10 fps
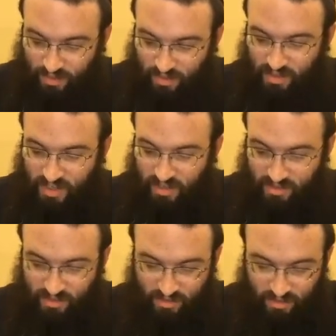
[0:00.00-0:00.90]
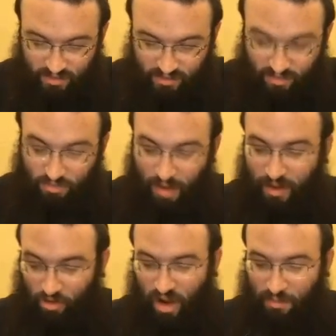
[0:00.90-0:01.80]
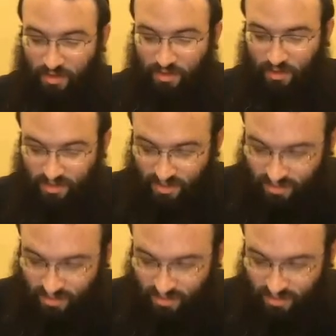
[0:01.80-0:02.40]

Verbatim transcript: So says mm-hmm. Rabbi Kramer in the notes